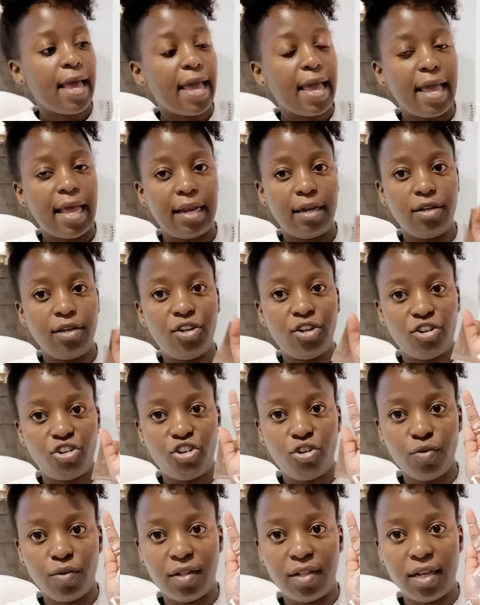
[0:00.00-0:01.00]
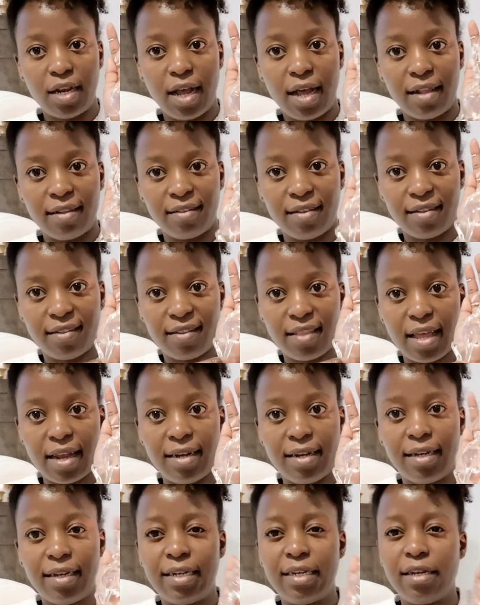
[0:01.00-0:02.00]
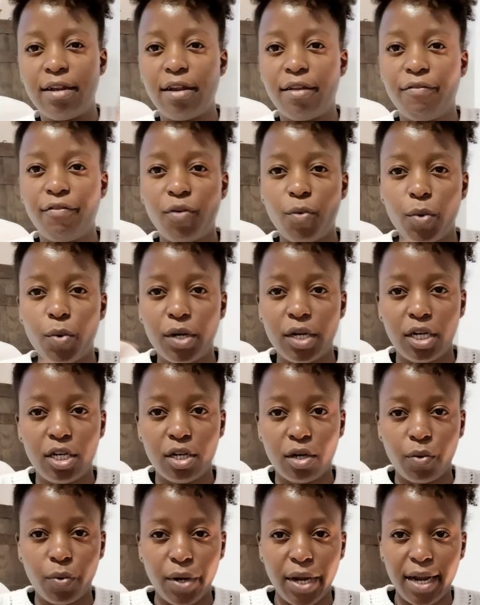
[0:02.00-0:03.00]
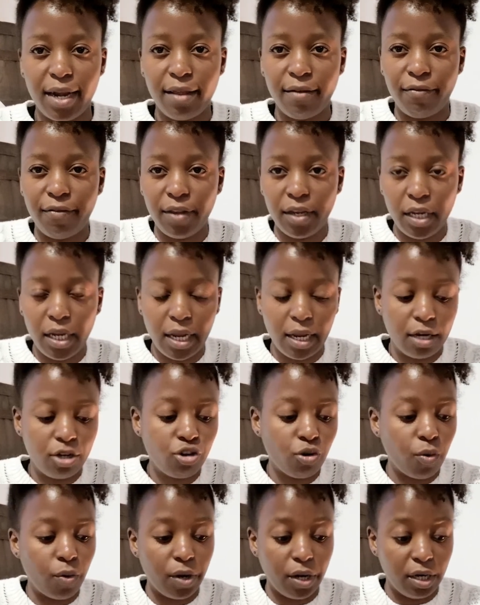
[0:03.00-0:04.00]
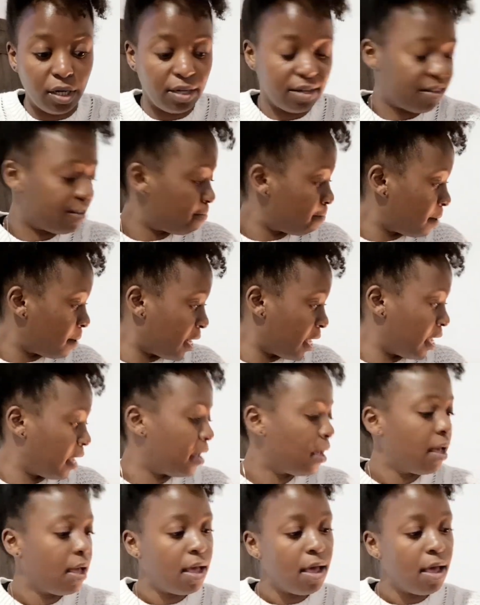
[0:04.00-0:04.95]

and just use it as a standing deer if you wanted to create a vignette or a display.